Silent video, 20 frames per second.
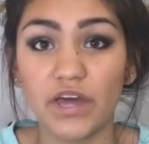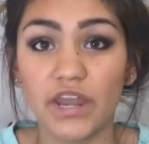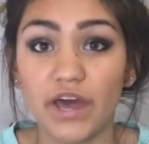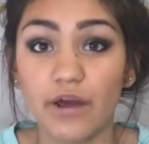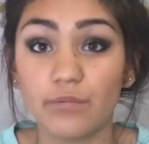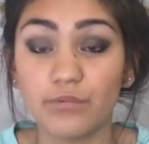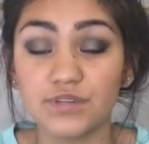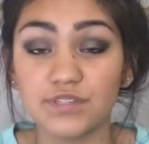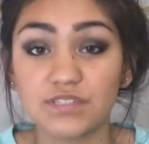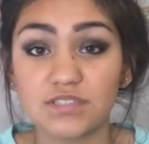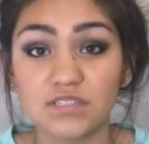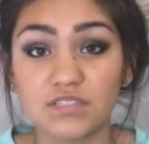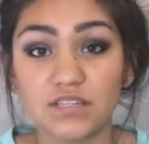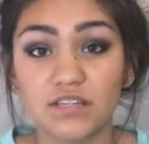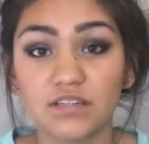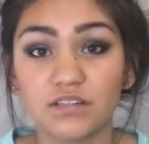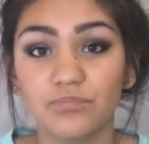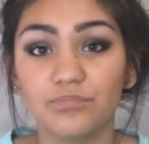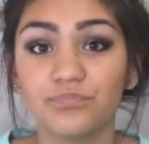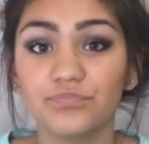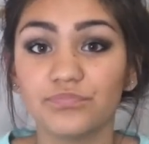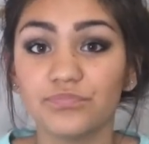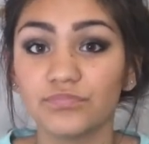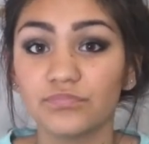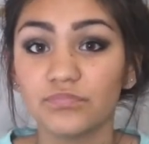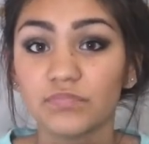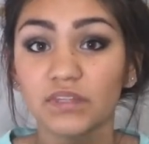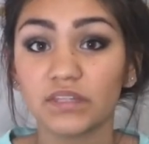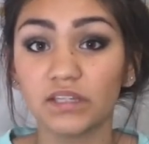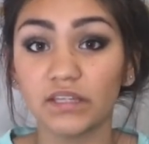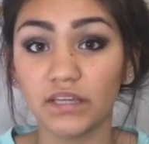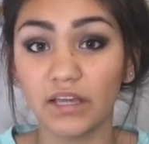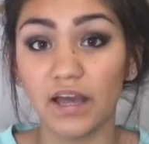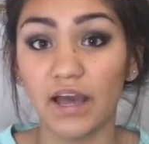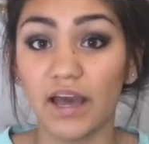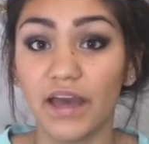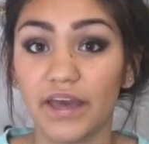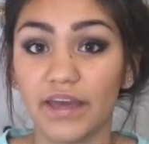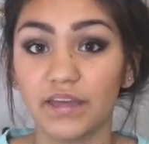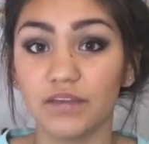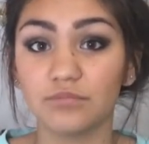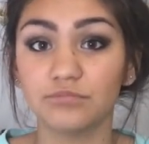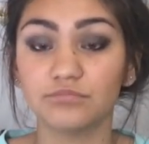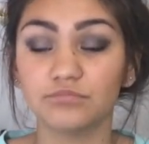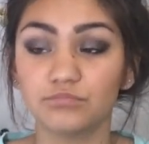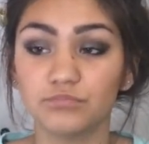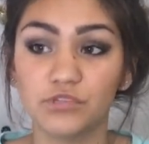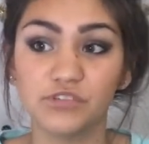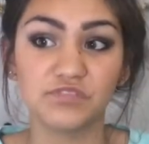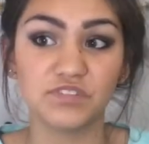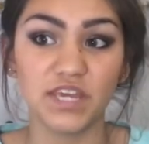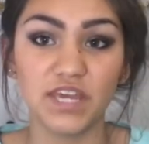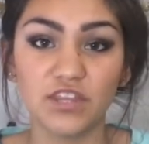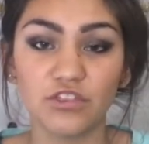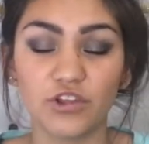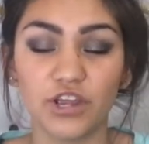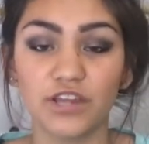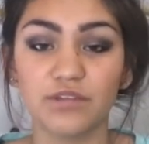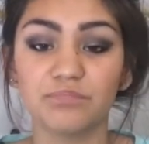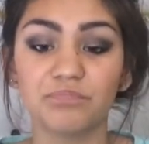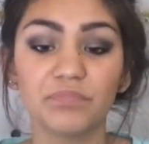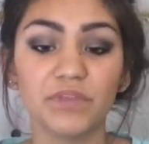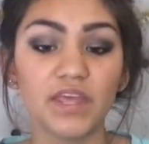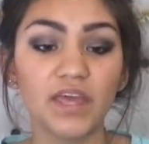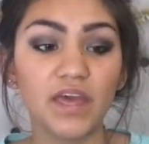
and I moved to 8th grade.